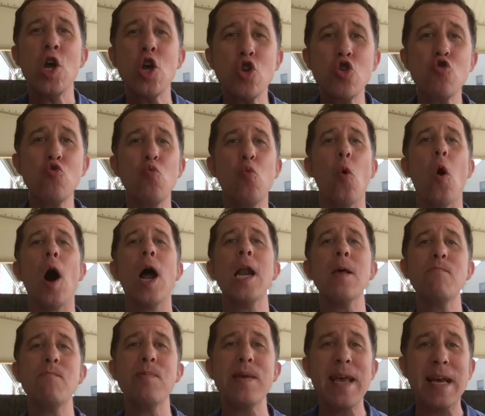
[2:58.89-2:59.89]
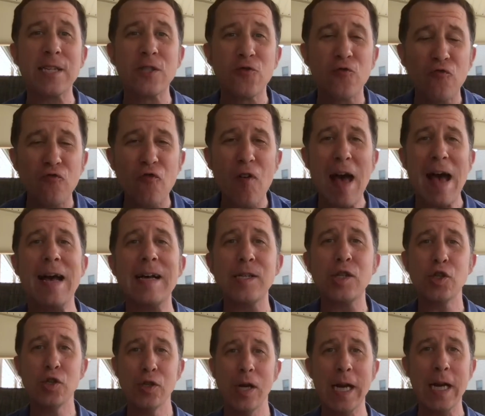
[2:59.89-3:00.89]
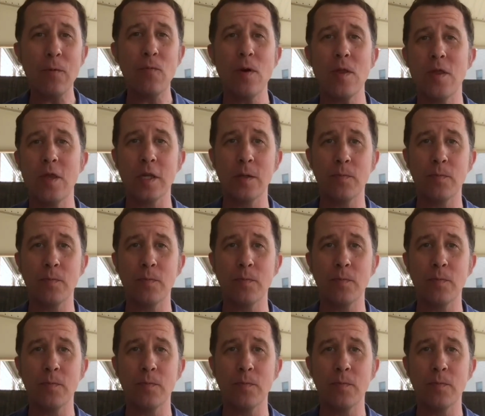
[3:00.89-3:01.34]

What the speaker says: you want to be as fascinated with this